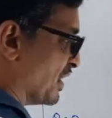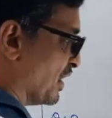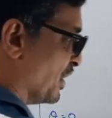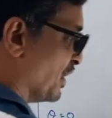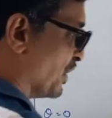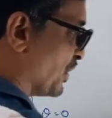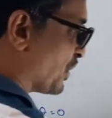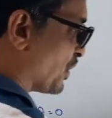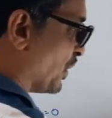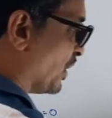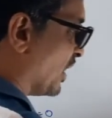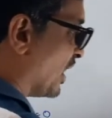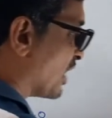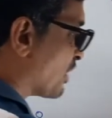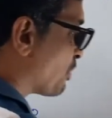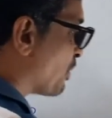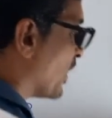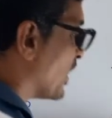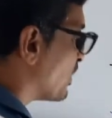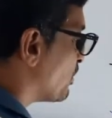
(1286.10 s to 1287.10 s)
So
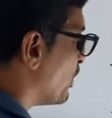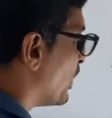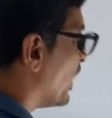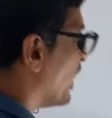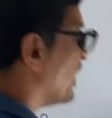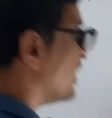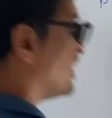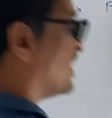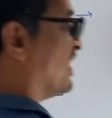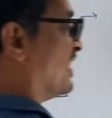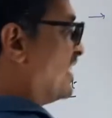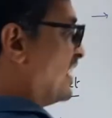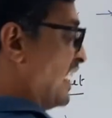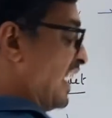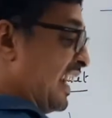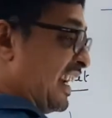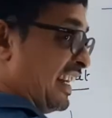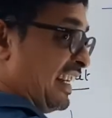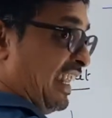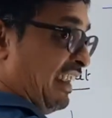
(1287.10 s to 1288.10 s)
displacement is
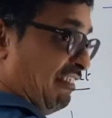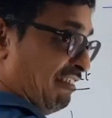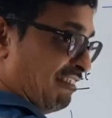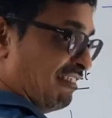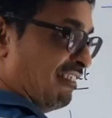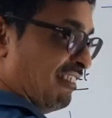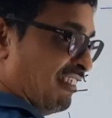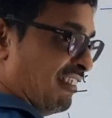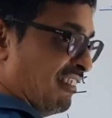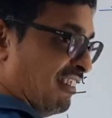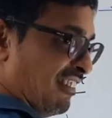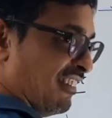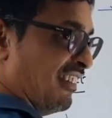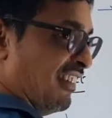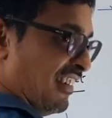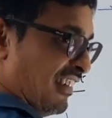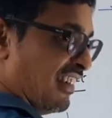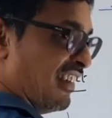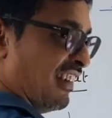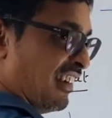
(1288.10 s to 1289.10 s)
negative.
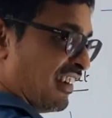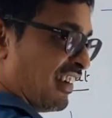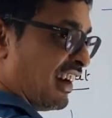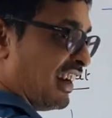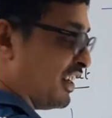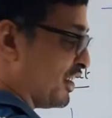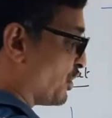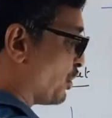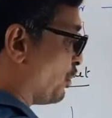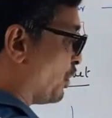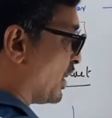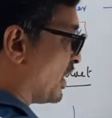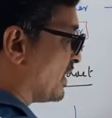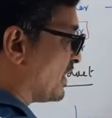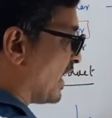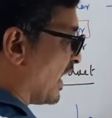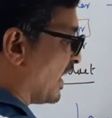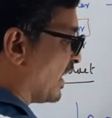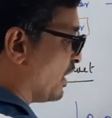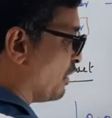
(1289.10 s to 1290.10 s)
Right? So what is the
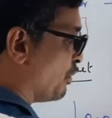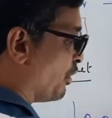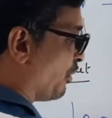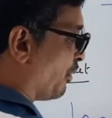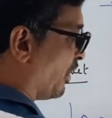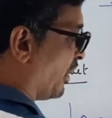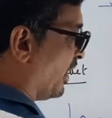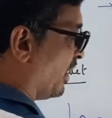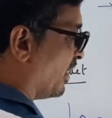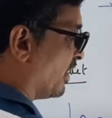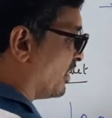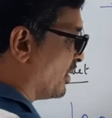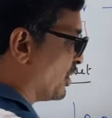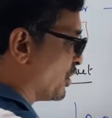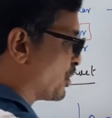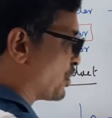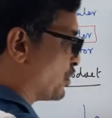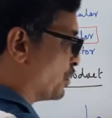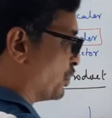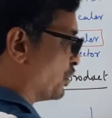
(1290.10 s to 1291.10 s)
angle between these
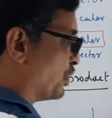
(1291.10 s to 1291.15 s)
two?